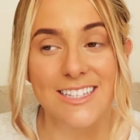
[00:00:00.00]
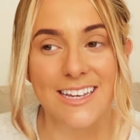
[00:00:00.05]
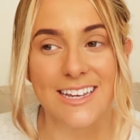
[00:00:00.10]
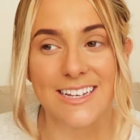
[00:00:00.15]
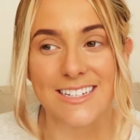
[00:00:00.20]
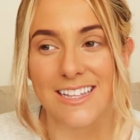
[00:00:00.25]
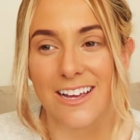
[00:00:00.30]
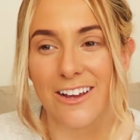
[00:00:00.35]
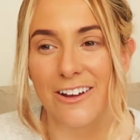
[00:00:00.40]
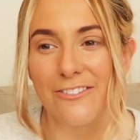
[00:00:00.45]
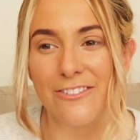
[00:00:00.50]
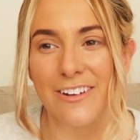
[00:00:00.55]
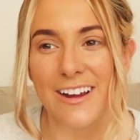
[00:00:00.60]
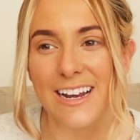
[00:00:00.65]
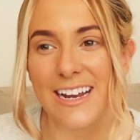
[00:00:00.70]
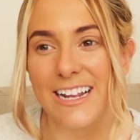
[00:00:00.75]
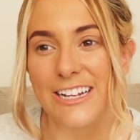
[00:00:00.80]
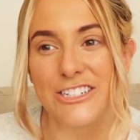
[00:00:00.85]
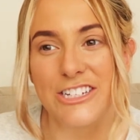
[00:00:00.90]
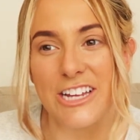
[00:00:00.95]
think it's like a
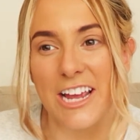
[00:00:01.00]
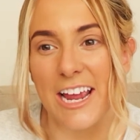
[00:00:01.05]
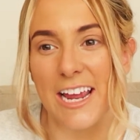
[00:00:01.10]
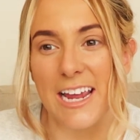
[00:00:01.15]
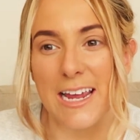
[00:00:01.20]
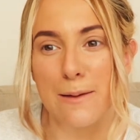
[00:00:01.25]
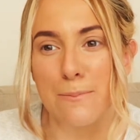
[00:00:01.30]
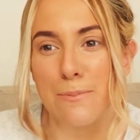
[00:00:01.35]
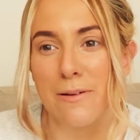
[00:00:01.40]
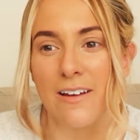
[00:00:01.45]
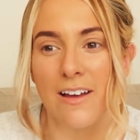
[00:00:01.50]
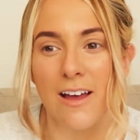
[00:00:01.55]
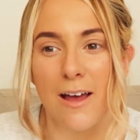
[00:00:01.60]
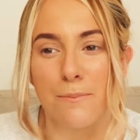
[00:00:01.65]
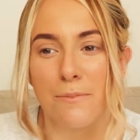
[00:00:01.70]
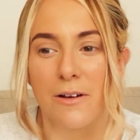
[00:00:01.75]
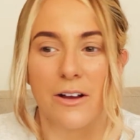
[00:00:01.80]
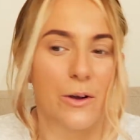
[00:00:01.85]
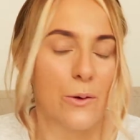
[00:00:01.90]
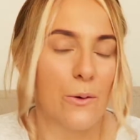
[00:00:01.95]
really cheap
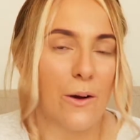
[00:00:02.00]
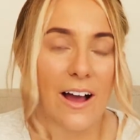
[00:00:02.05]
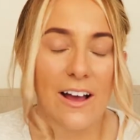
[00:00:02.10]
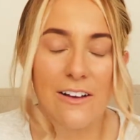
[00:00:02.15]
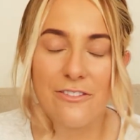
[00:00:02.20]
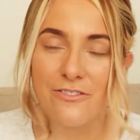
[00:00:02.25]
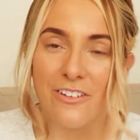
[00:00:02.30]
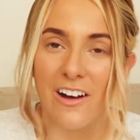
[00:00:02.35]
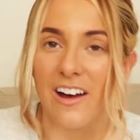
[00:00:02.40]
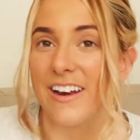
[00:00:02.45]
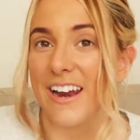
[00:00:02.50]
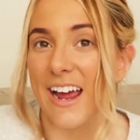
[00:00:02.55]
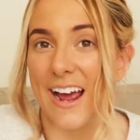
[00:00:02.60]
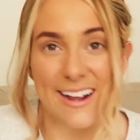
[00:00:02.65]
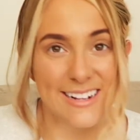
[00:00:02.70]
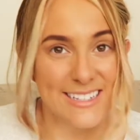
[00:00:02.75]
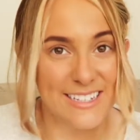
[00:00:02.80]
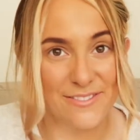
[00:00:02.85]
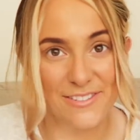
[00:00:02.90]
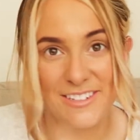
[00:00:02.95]
but quite a fun
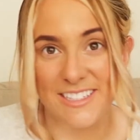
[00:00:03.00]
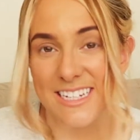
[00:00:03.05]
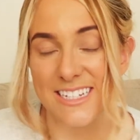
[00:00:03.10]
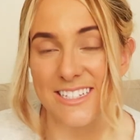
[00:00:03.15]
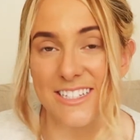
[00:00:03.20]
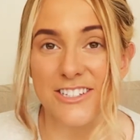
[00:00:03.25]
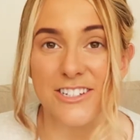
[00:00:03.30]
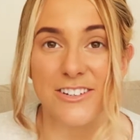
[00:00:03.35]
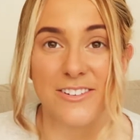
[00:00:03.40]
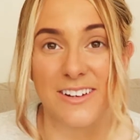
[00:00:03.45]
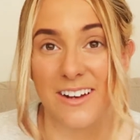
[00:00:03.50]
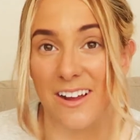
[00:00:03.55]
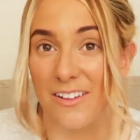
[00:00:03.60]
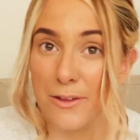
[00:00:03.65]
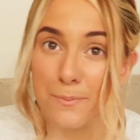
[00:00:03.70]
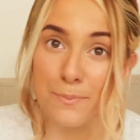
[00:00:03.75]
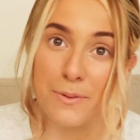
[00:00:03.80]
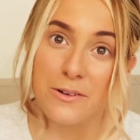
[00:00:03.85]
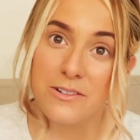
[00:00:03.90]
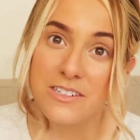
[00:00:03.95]
activity to do in like
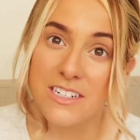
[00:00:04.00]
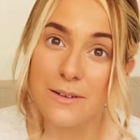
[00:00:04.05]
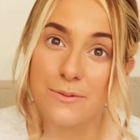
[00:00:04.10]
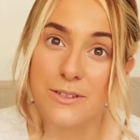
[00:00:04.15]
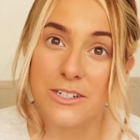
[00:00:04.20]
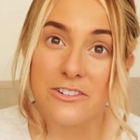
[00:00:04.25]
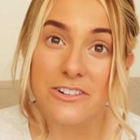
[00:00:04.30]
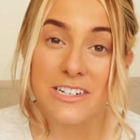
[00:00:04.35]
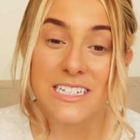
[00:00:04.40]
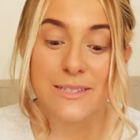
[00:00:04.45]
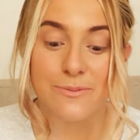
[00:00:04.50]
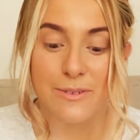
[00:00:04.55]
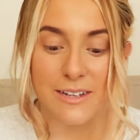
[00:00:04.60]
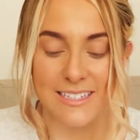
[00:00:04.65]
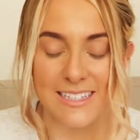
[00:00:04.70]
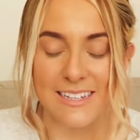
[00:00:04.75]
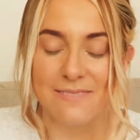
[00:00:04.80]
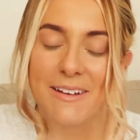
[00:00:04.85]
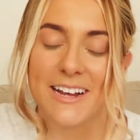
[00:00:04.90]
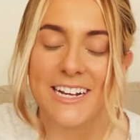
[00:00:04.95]
the build up to
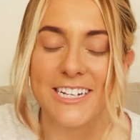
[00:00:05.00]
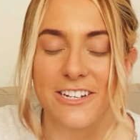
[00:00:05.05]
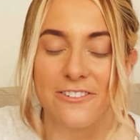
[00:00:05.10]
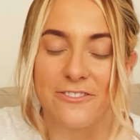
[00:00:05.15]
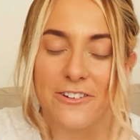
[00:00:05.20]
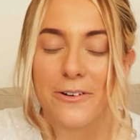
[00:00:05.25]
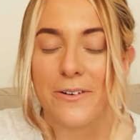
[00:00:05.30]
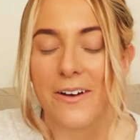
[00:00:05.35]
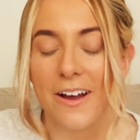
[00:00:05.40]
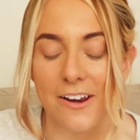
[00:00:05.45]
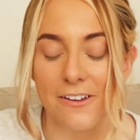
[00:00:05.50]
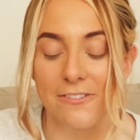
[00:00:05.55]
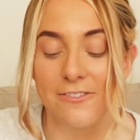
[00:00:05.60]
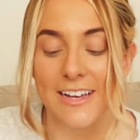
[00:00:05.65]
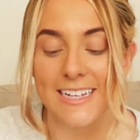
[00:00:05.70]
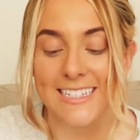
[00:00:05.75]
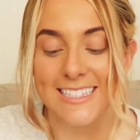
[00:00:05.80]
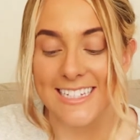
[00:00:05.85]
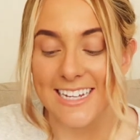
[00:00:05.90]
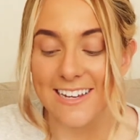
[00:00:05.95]
Christmas. It makes you feel kind of
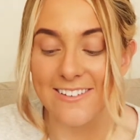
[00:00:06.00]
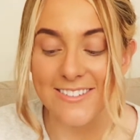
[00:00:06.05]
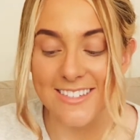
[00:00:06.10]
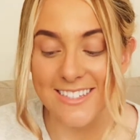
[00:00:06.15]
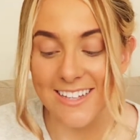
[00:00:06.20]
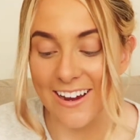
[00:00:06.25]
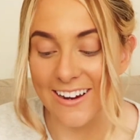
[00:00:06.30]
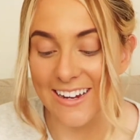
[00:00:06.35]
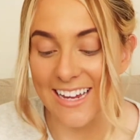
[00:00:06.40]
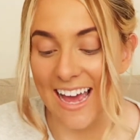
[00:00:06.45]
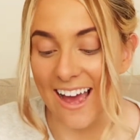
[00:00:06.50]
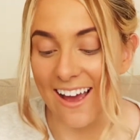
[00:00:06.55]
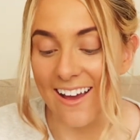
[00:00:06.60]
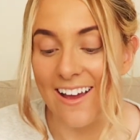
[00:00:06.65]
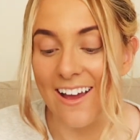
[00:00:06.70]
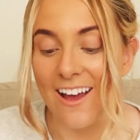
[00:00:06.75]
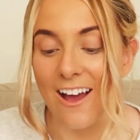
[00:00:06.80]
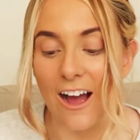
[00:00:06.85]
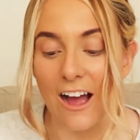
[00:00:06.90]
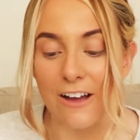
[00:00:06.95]
festive. So yeah,
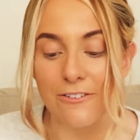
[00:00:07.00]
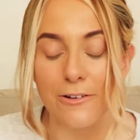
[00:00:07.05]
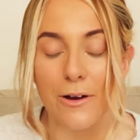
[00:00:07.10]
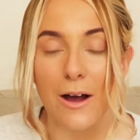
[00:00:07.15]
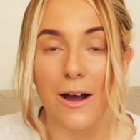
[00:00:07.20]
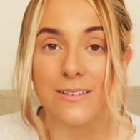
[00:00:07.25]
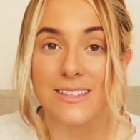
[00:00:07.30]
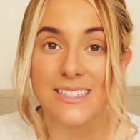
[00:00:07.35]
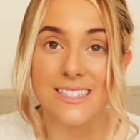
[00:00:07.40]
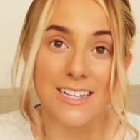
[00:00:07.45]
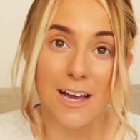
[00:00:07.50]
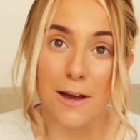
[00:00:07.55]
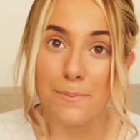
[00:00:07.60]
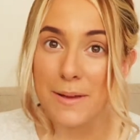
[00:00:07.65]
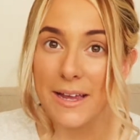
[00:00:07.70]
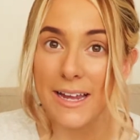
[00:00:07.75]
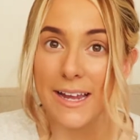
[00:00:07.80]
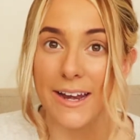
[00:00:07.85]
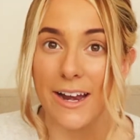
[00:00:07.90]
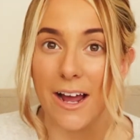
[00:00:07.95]
I thought I would start
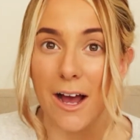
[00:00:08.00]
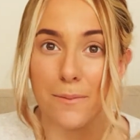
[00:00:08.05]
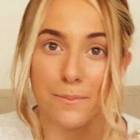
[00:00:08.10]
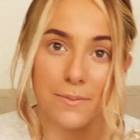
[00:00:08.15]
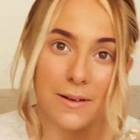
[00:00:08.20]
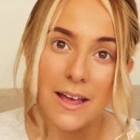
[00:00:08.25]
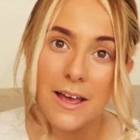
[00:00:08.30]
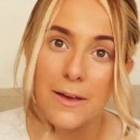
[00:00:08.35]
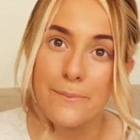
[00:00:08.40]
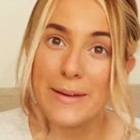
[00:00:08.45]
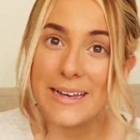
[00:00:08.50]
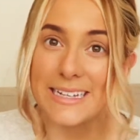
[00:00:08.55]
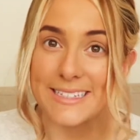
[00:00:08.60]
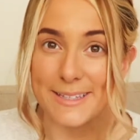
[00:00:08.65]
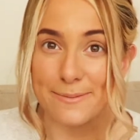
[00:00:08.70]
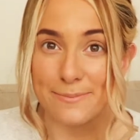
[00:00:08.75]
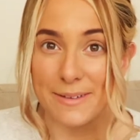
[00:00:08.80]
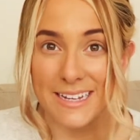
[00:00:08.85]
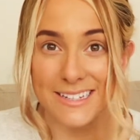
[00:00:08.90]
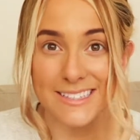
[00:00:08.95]
picking up bits
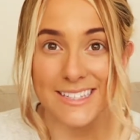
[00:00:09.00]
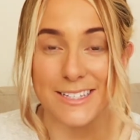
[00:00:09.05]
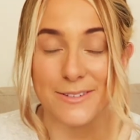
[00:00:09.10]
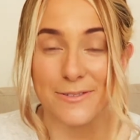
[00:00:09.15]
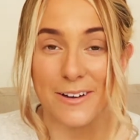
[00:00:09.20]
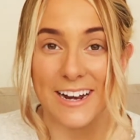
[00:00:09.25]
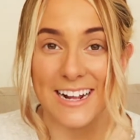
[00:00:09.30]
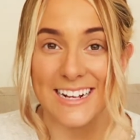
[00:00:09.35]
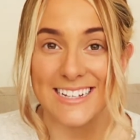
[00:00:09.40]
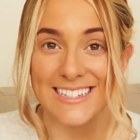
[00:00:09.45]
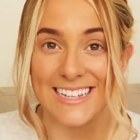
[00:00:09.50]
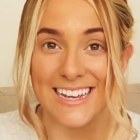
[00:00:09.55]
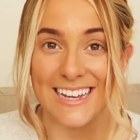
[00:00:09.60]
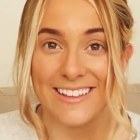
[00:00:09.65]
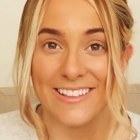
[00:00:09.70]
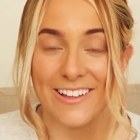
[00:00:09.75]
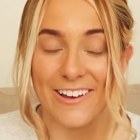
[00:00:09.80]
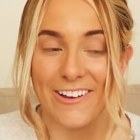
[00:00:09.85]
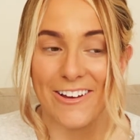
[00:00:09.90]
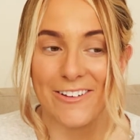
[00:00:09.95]
and pieces when I
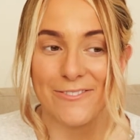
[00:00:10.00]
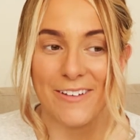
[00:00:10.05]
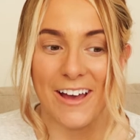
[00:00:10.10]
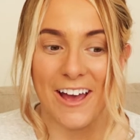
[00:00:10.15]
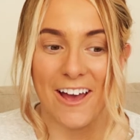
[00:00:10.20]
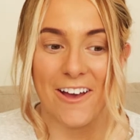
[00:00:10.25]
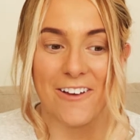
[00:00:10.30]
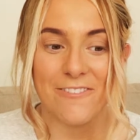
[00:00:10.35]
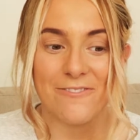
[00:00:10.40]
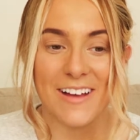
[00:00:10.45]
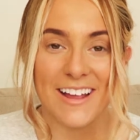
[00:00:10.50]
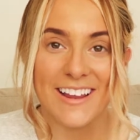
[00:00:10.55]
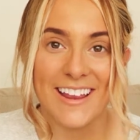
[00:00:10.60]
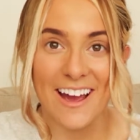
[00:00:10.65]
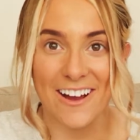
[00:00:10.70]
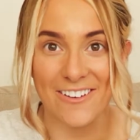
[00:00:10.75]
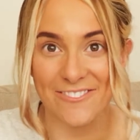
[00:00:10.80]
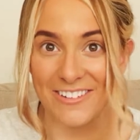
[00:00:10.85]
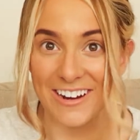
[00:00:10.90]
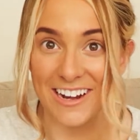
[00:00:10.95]
see them. And yeah,
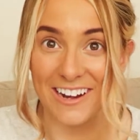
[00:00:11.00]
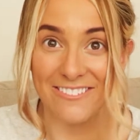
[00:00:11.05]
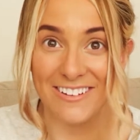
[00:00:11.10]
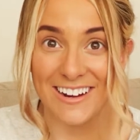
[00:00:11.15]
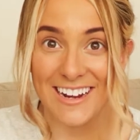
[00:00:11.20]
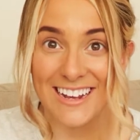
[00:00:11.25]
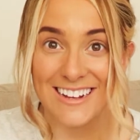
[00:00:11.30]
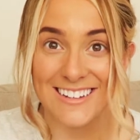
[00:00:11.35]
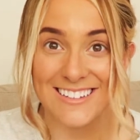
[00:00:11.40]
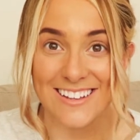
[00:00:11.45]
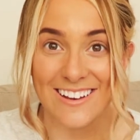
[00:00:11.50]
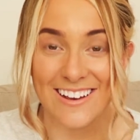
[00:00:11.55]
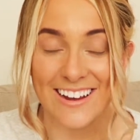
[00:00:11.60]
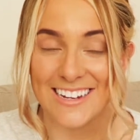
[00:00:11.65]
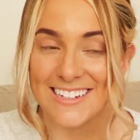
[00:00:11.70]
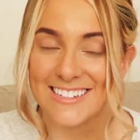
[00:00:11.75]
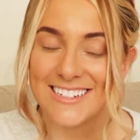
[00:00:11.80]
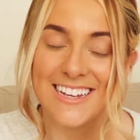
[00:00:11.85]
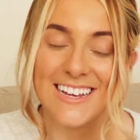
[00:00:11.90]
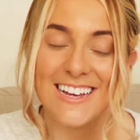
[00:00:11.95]
I'm really
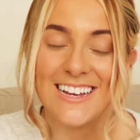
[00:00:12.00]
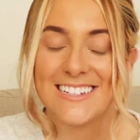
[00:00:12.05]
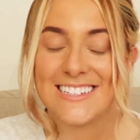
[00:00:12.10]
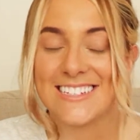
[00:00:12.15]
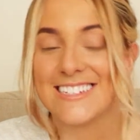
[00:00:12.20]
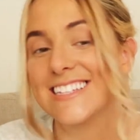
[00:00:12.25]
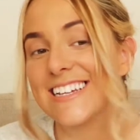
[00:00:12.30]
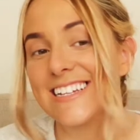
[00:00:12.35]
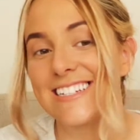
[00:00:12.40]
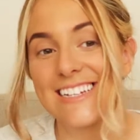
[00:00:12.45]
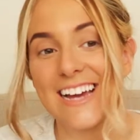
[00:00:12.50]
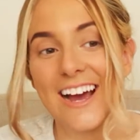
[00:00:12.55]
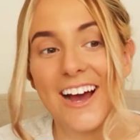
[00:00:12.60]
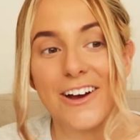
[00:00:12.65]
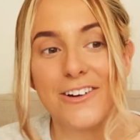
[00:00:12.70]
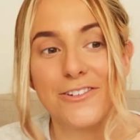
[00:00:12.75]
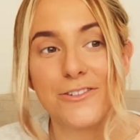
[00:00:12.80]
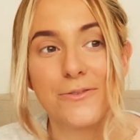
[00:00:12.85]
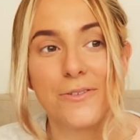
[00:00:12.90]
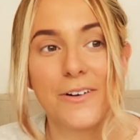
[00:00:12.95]
excited to sit
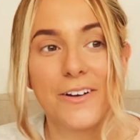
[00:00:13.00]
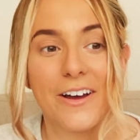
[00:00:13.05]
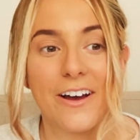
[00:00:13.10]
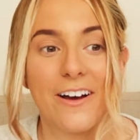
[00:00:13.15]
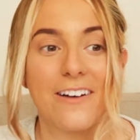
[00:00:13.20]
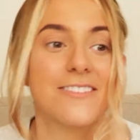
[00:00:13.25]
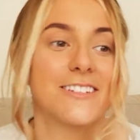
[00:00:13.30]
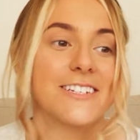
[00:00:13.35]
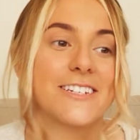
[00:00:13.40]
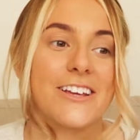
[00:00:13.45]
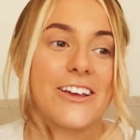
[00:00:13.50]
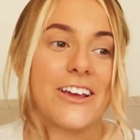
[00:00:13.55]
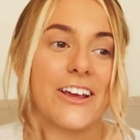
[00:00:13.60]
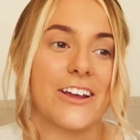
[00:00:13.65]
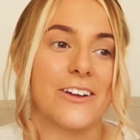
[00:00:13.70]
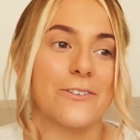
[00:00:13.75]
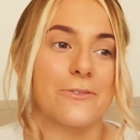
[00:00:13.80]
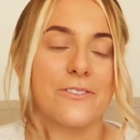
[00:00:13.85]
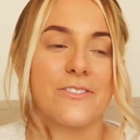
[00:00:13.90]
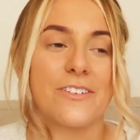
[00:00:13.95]
down one
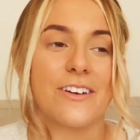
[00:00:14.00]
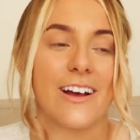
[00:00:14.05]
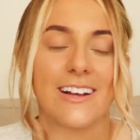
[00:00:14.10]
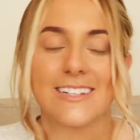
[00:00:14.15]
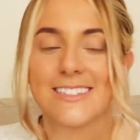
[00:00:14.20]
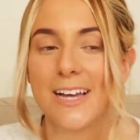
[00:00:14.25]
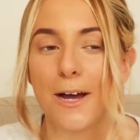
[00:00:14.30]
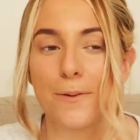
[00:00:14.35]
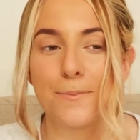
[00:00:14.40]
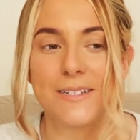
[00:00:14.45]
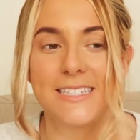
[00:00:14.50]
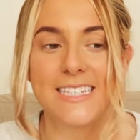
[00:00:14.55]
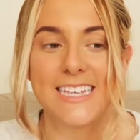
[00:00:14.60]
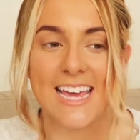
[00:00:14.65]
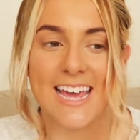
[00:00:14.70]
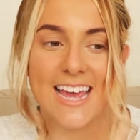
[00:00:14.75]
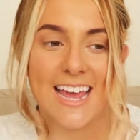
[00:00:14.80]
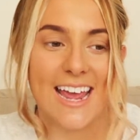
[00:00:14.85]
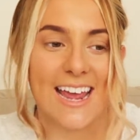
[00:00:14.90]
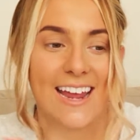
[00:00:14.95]
afternoon with a nice cup of
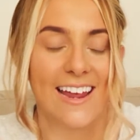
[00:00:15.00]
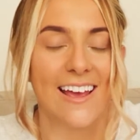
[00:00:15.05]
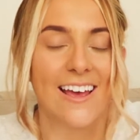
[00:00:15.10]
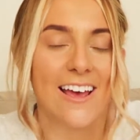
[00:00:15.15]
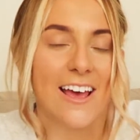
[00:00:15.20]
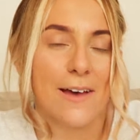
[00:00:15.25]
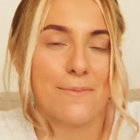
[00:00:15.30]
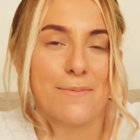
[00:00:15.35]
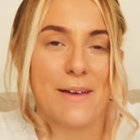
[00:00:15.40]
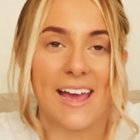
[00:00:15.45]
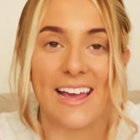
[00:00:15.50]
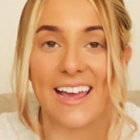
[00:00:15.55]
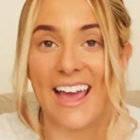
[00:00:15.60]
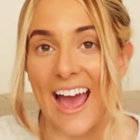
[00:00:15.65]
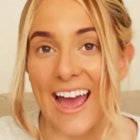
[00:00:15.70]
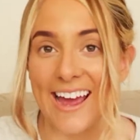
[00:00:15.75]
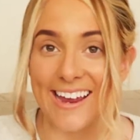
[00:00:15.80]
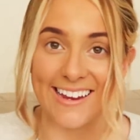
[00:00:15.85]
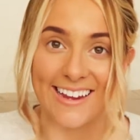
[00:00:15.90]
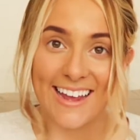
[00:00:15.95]
tea, bit of
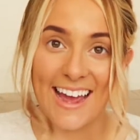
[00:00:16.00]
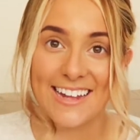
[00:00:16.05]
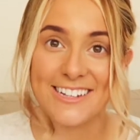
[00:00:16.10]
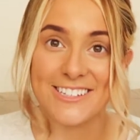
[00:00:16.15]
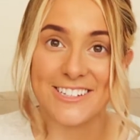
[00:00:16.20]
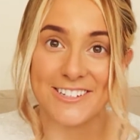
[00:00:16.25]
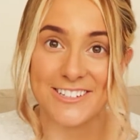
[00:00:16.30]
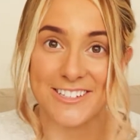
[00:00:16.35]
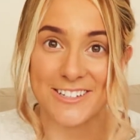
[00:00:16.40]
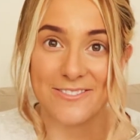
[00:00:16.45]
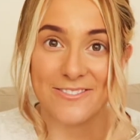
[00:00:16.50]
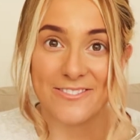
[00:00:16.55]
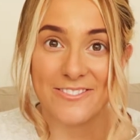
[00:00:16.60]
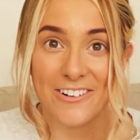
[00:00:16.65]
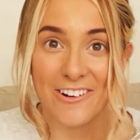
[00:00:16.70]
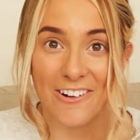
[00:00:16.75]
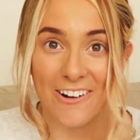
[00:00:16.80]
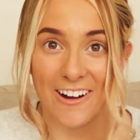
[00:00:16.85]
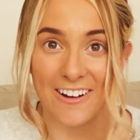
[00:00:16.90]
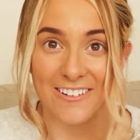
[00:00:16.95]
cake and do some
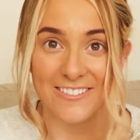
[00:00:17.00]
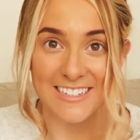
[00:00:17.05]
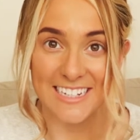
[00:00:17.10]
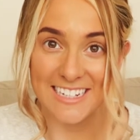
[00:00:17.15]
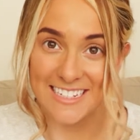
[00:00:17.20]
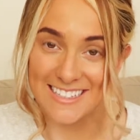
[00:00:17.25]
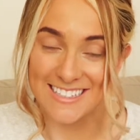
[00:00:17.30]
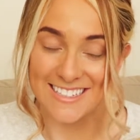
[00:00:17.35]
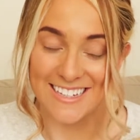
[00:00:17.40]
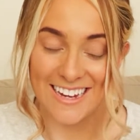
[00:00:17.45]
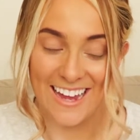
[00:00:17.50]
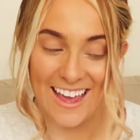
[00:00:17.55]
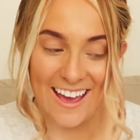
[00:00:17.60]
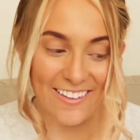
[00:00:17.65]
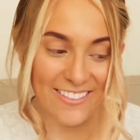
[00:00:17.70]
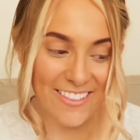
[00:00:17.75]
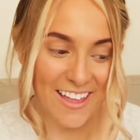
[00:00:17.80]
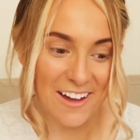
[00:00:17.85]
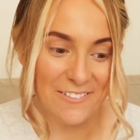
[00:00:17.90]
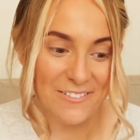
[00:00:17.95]
crafting. So
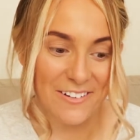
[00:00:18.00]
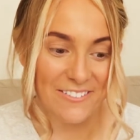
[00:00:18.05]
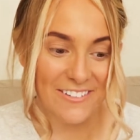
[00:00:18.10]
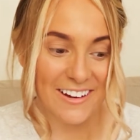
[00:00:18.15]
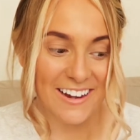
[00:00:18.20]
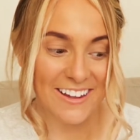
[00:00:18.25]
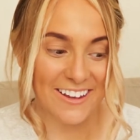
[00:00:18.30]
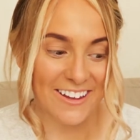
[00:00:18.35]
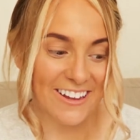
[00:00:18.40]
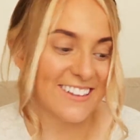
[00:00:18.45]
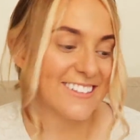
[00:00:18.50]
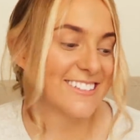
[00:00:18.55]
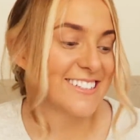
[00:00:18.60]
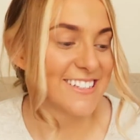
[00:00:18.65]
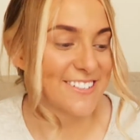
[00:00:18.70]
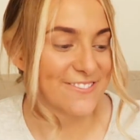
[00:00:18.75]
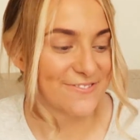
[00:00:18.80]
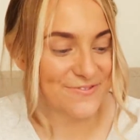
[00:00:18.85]
yeah, that'll be really good.